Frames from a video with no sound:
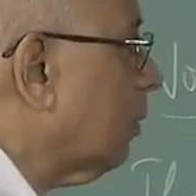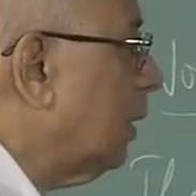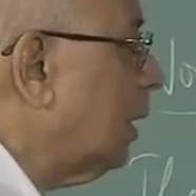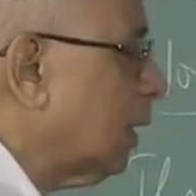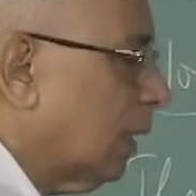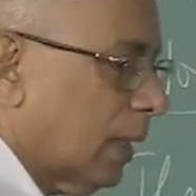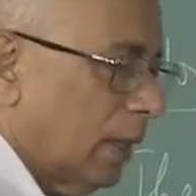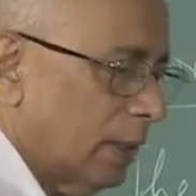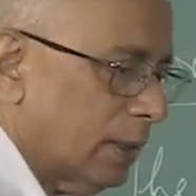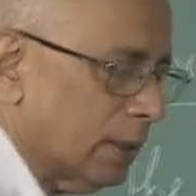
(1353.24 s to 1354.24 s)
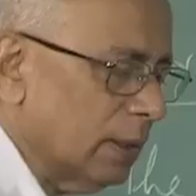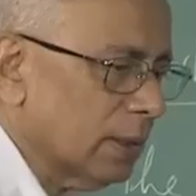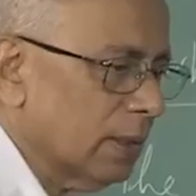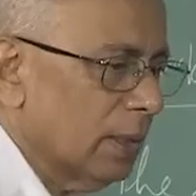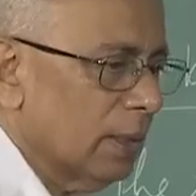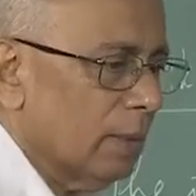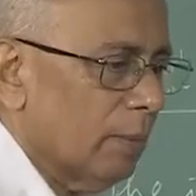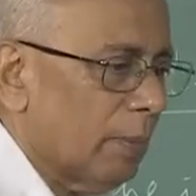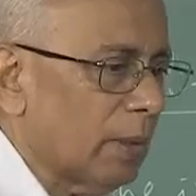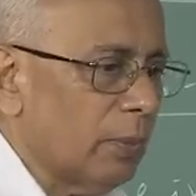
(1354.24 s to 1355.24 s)
of initial conditions,
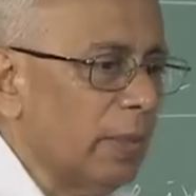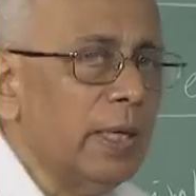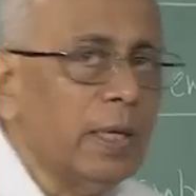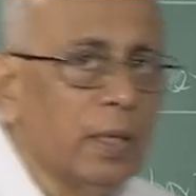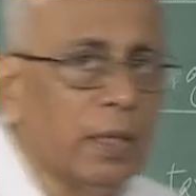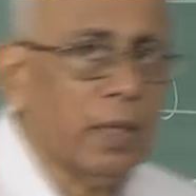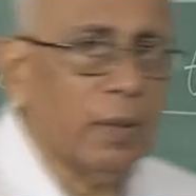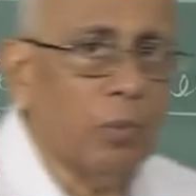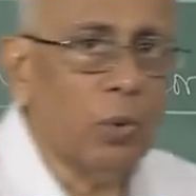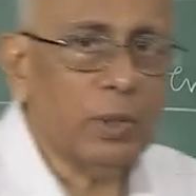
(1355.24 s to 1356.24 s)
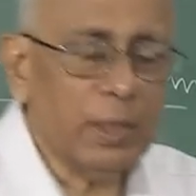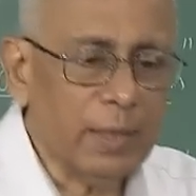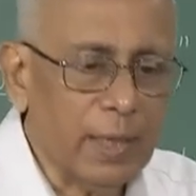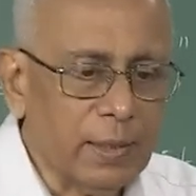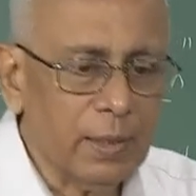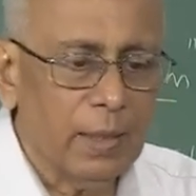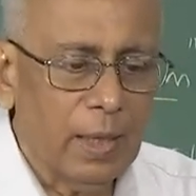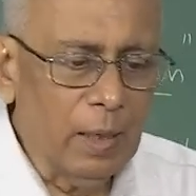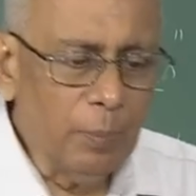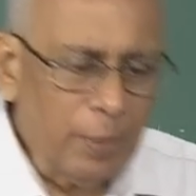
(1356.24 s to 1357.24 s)
but we need a little more than that.
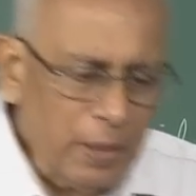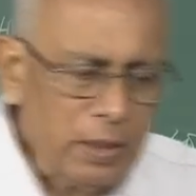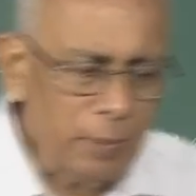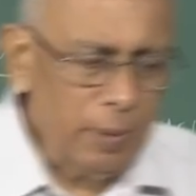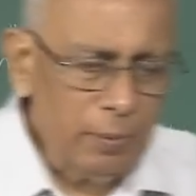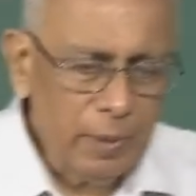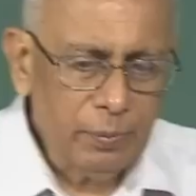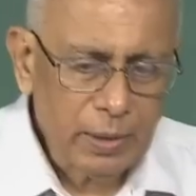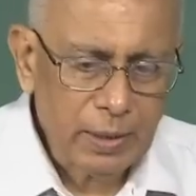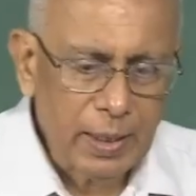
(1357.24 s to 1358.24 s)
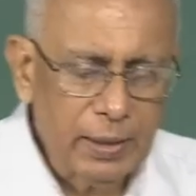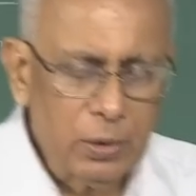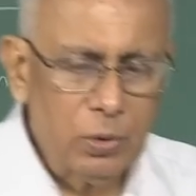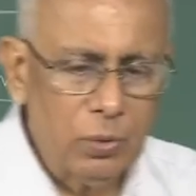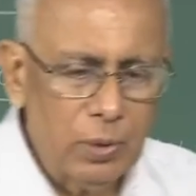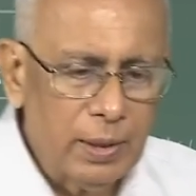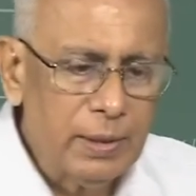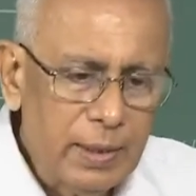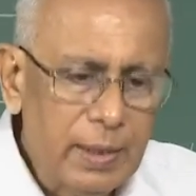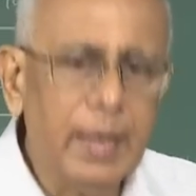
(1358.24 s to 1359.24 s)
In principle, when we are trying to
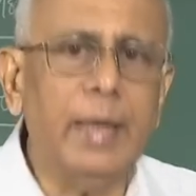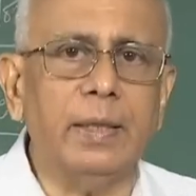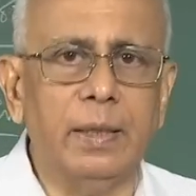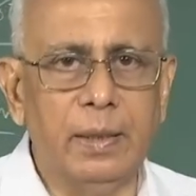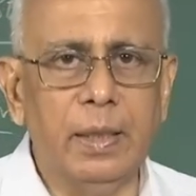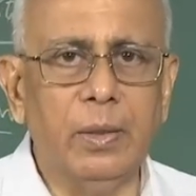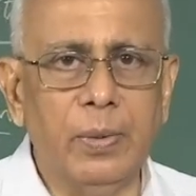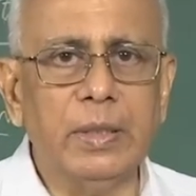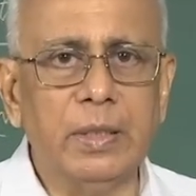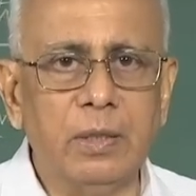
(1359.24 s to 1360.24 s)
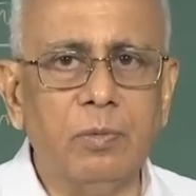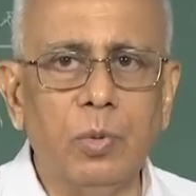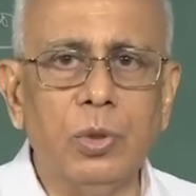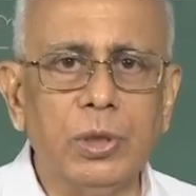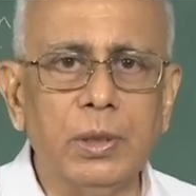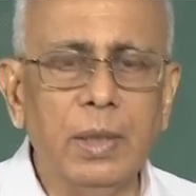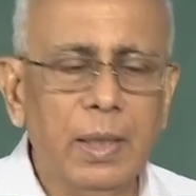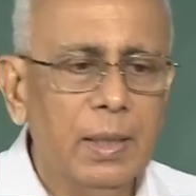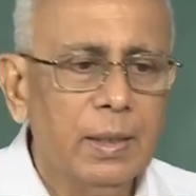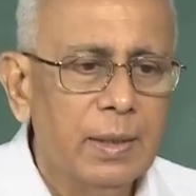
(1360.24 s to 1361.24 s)
integrate equations of motion,
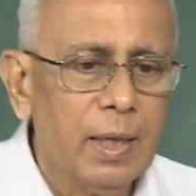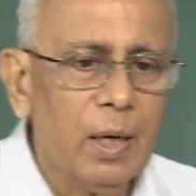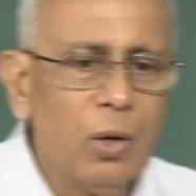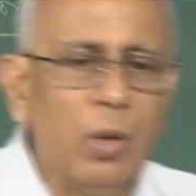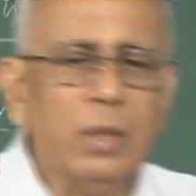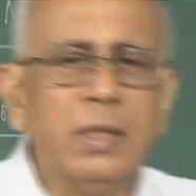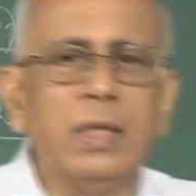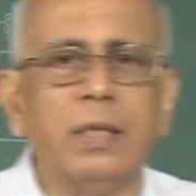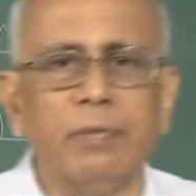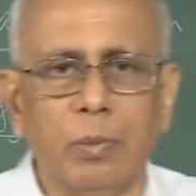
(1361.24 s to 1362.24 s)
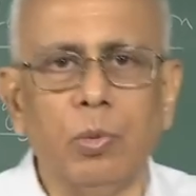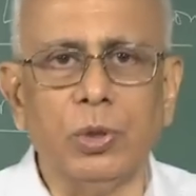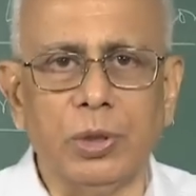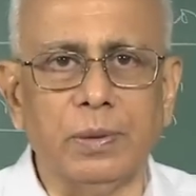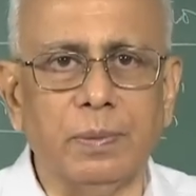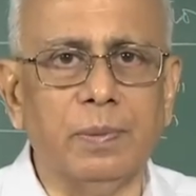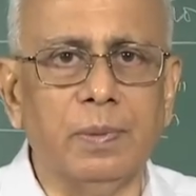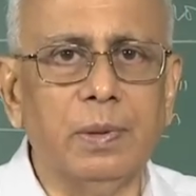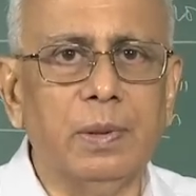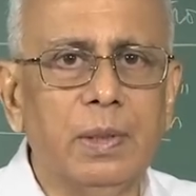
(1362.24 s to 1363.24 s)
there are constants of the motion,
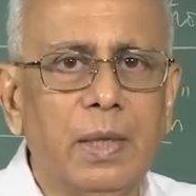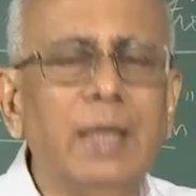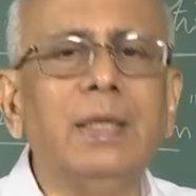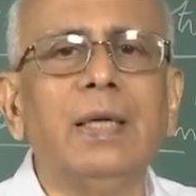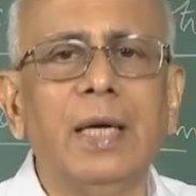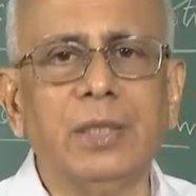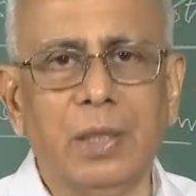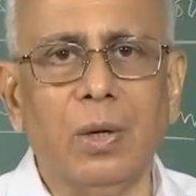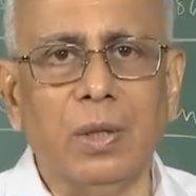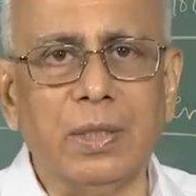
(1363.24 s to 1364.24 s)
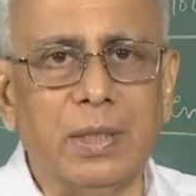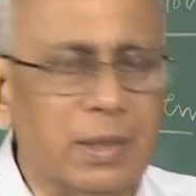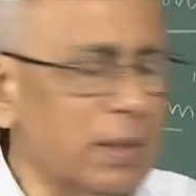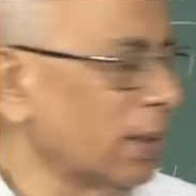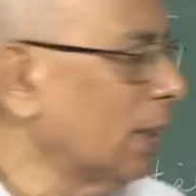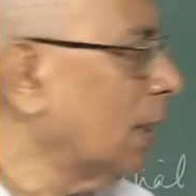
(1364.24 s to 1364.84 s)
integration constants.